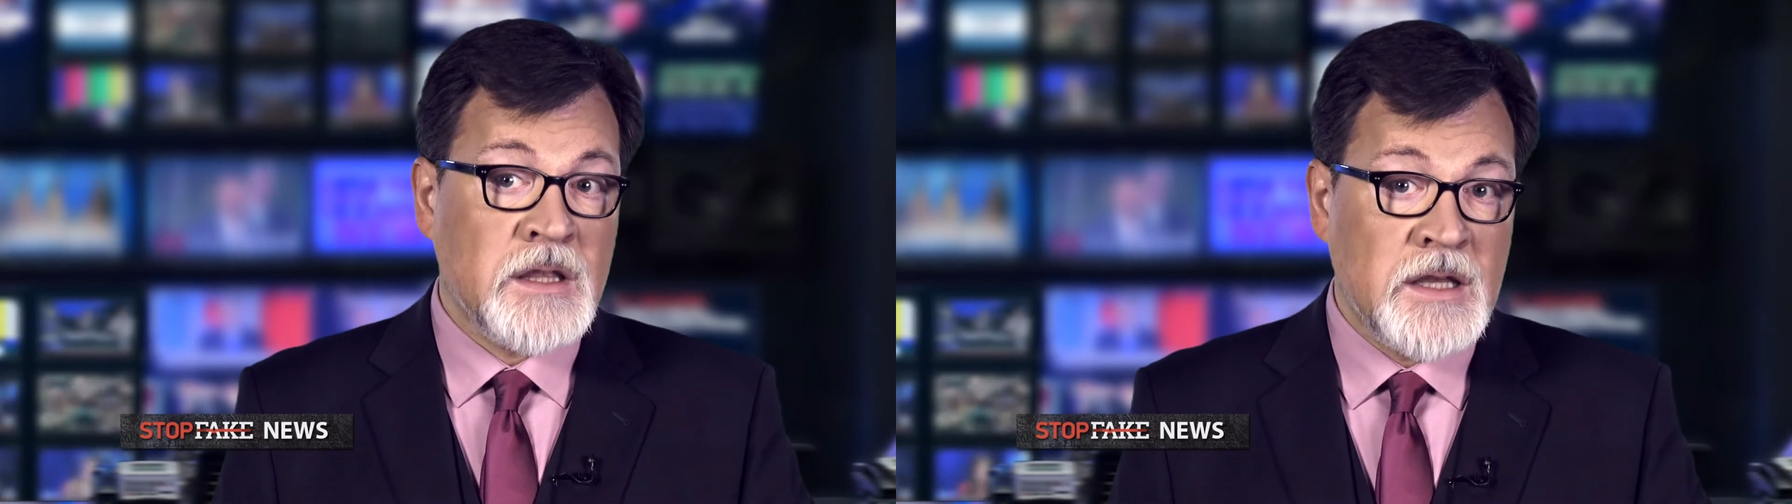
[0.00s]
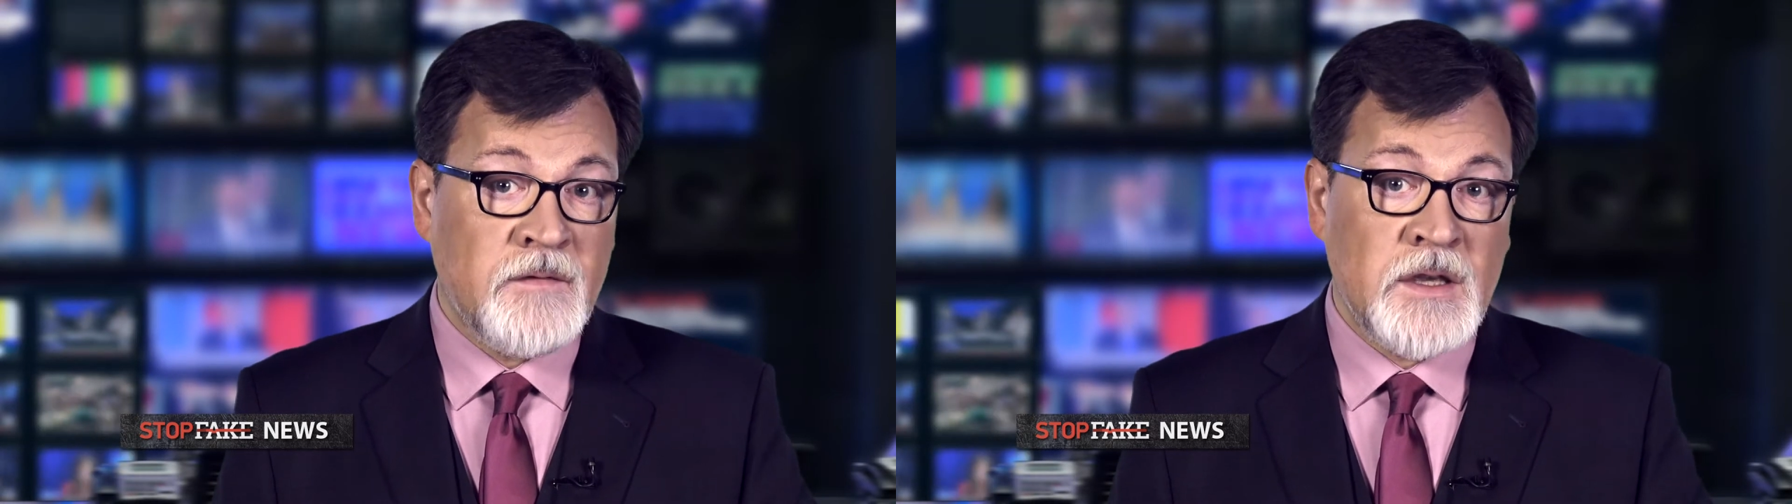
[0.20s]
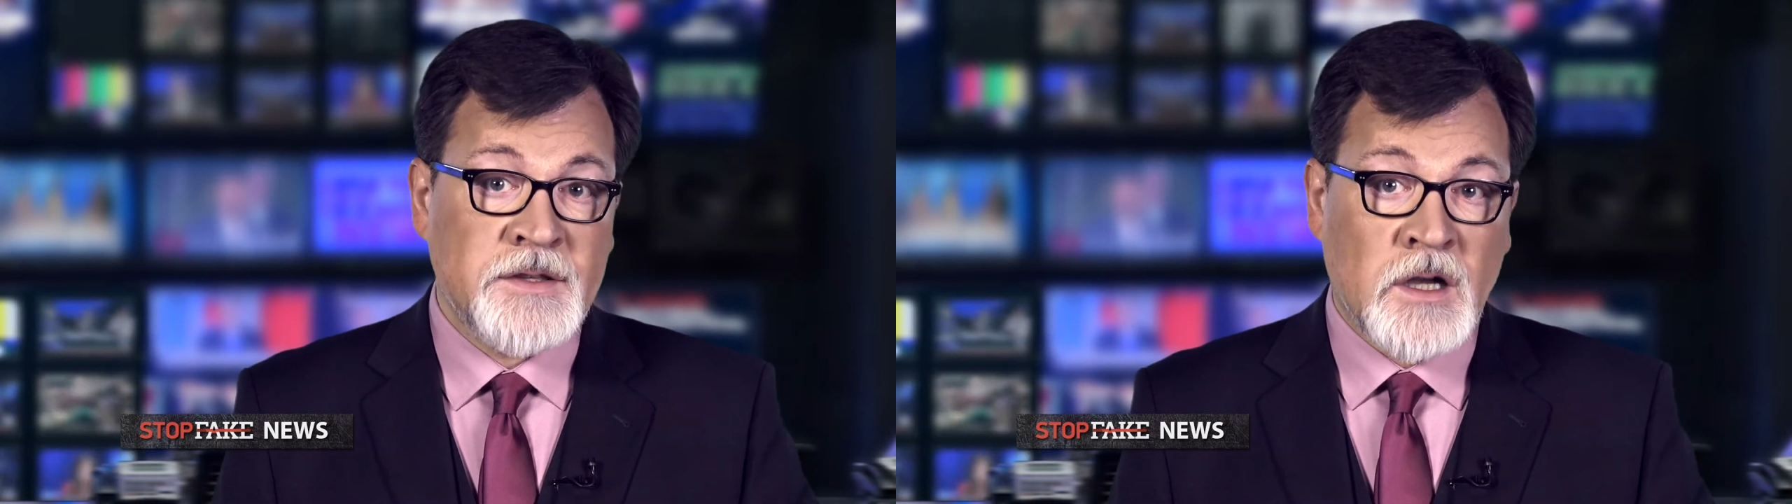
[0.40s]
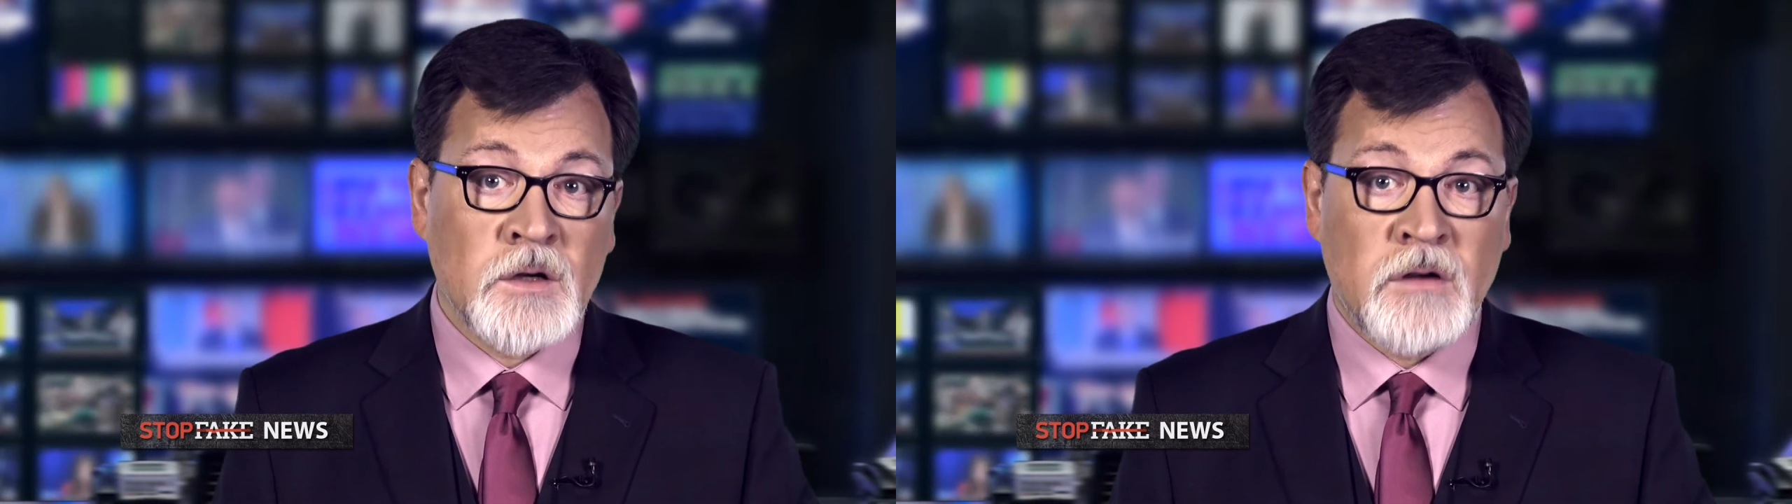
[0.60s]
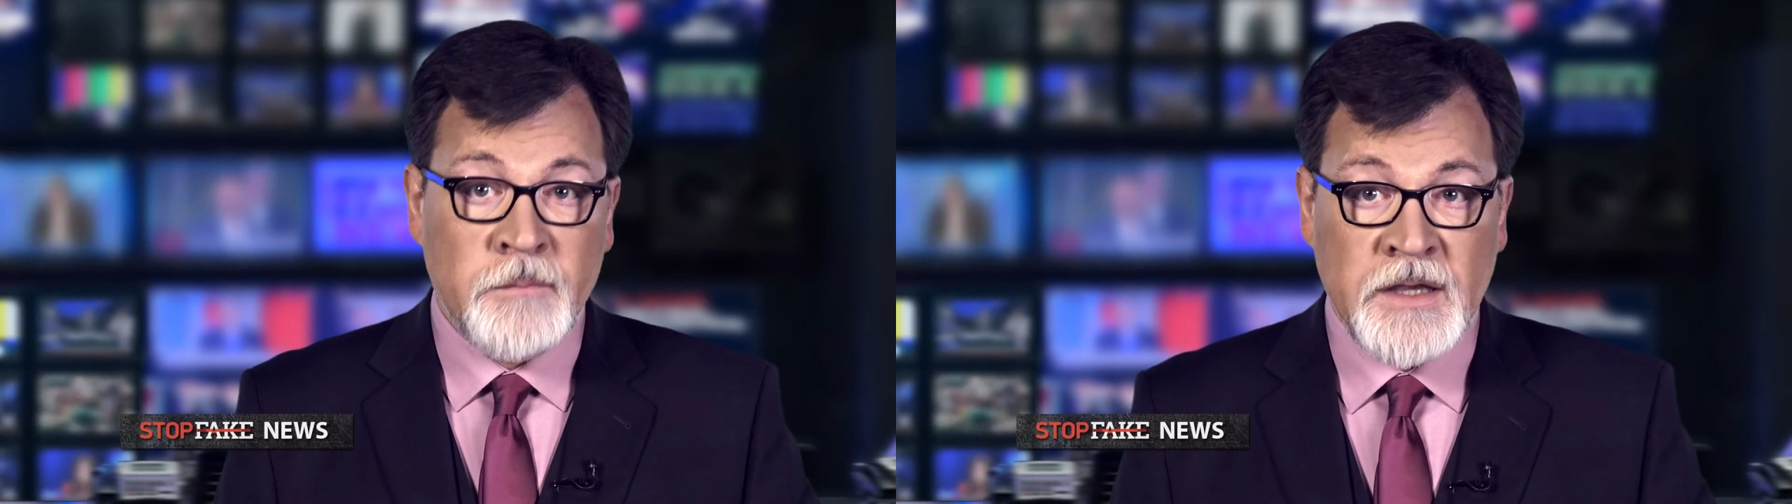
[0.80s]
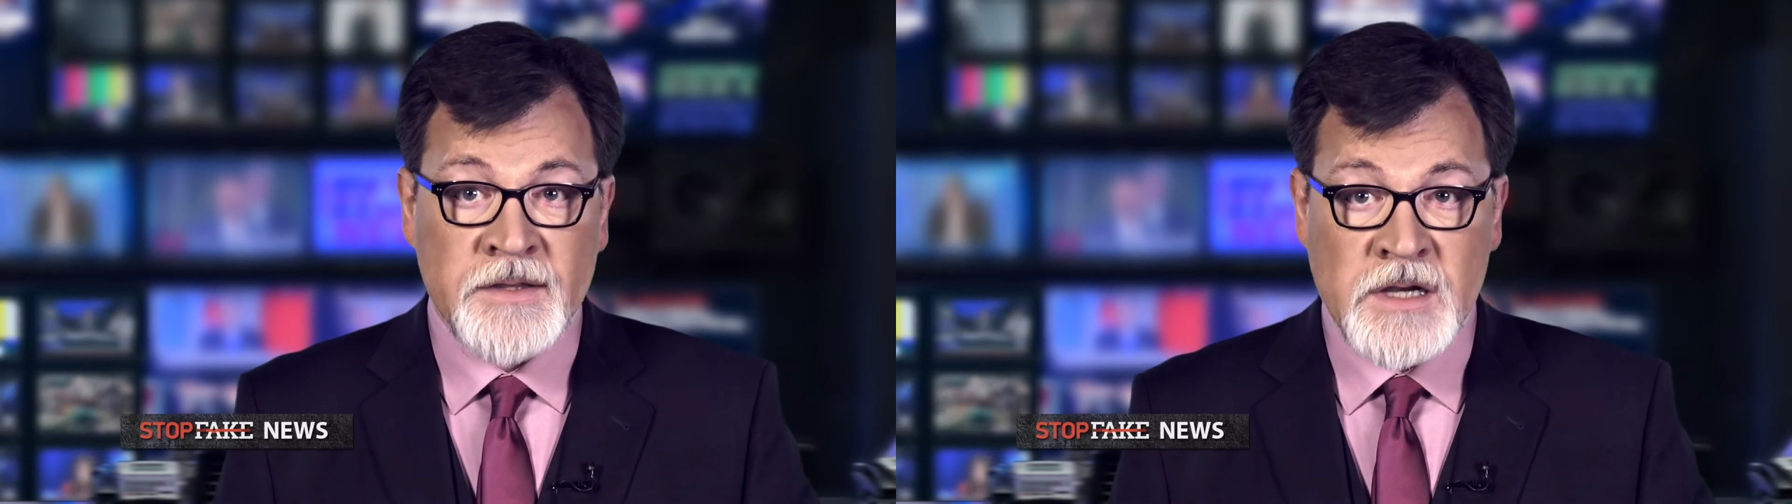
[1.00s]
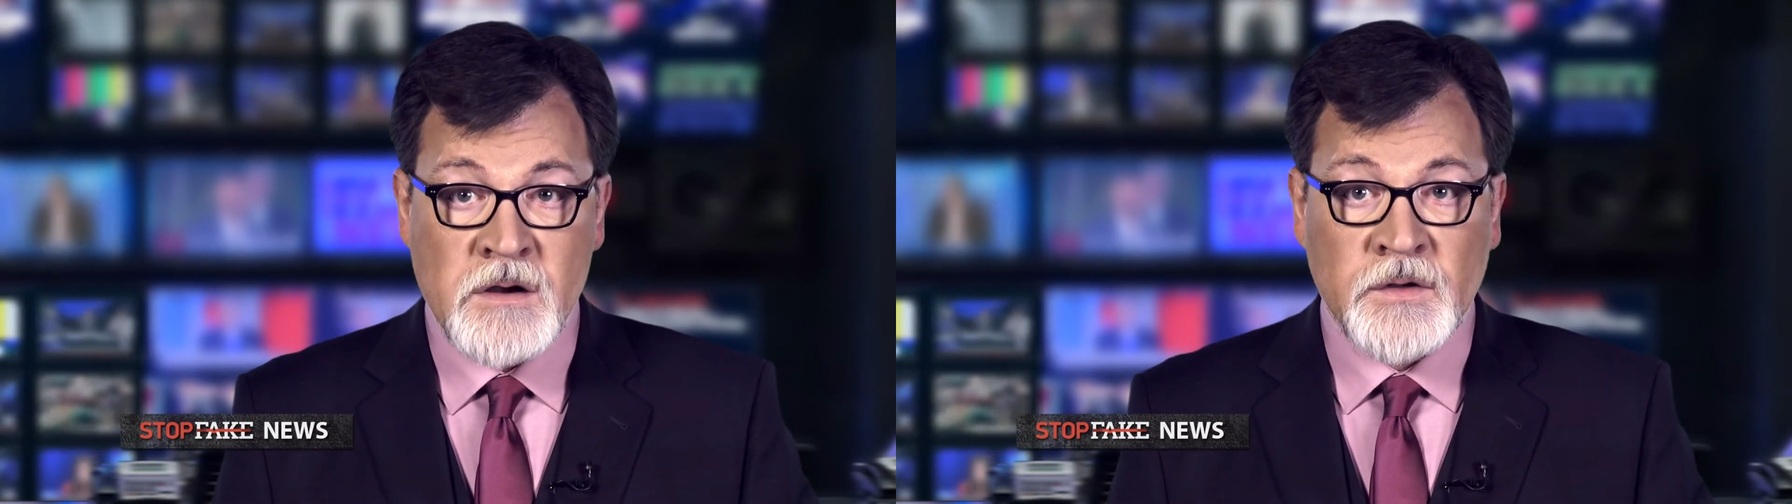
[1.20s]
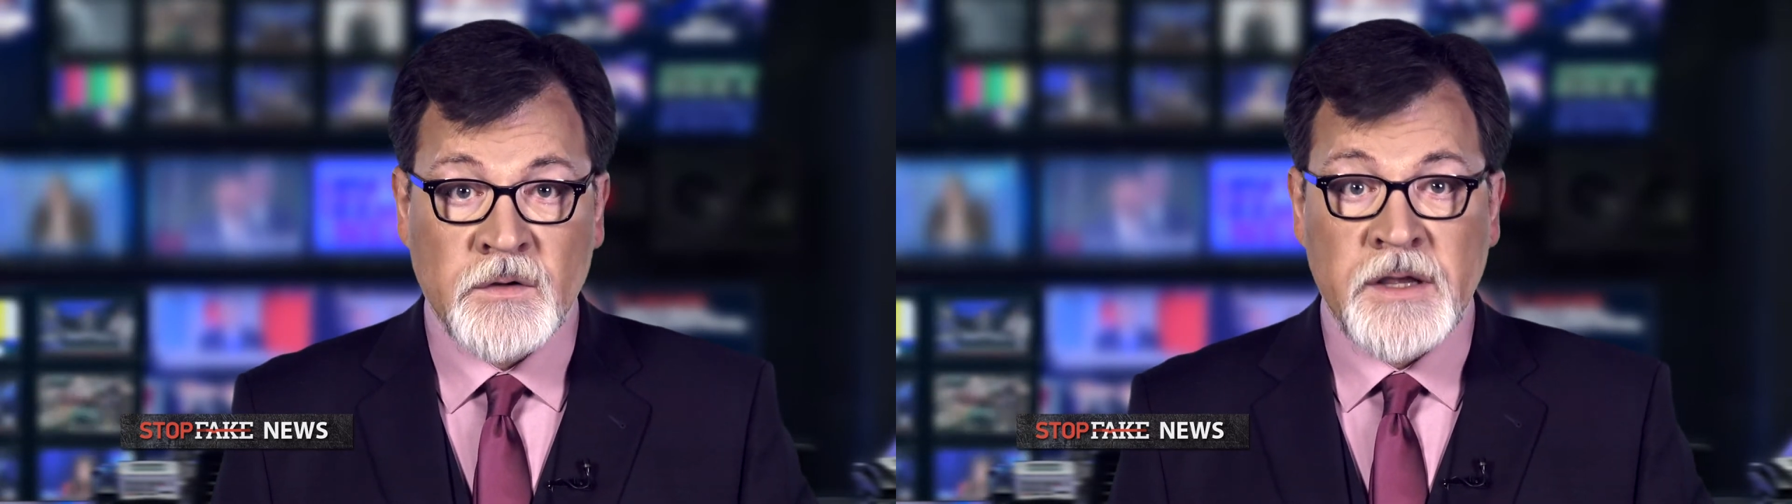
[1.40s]
levee is on Crimean
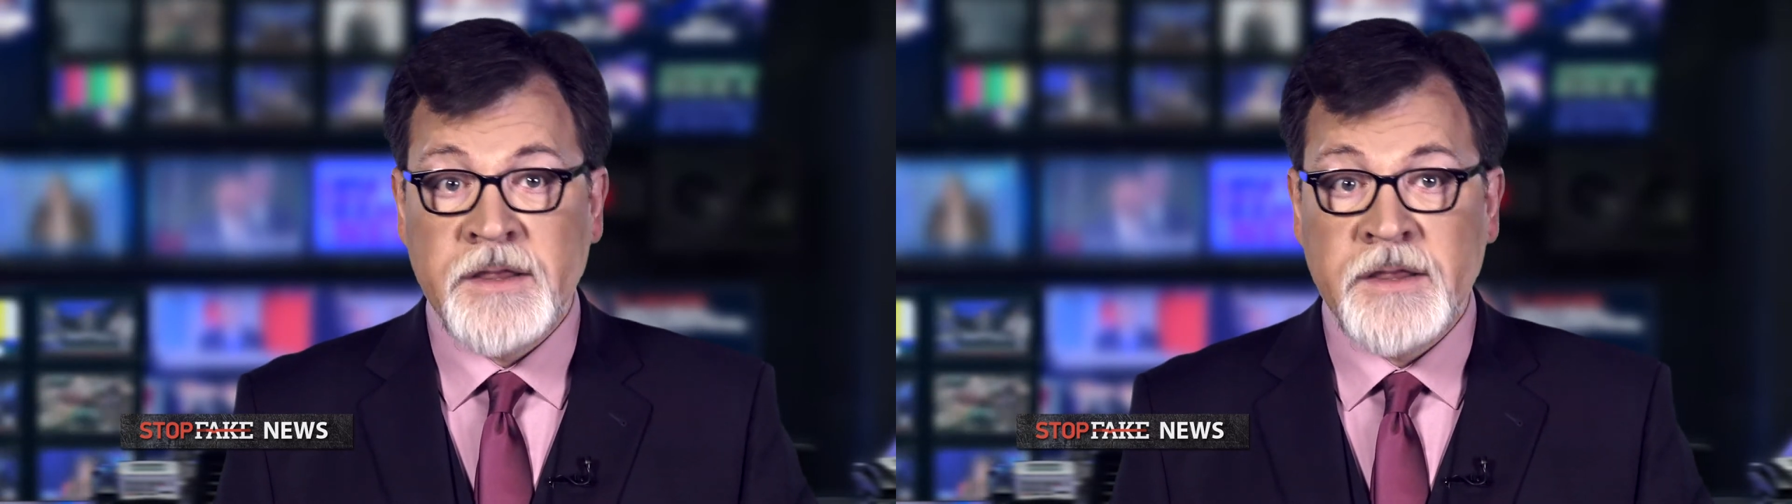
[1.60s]
territory,